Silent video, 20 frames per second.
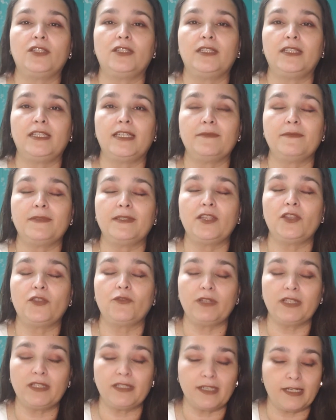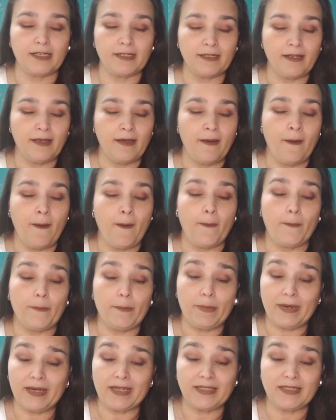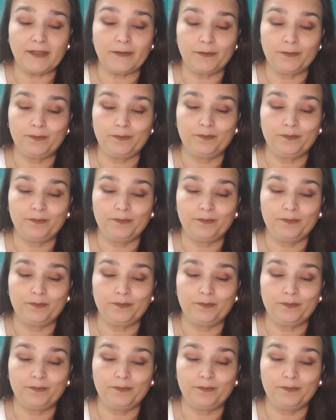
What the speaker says: DMC 310, but